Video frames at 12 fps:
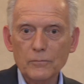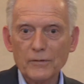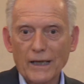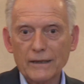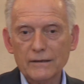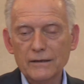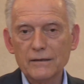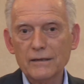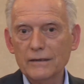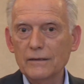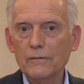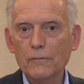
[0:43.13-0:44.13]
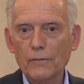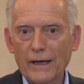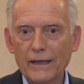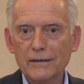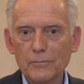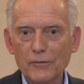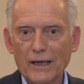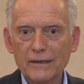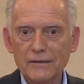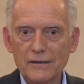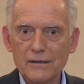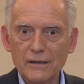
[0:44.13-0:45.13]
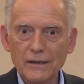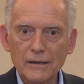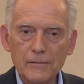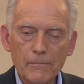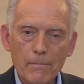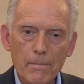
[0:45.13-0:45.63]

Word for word: practice and, in fact, practicing.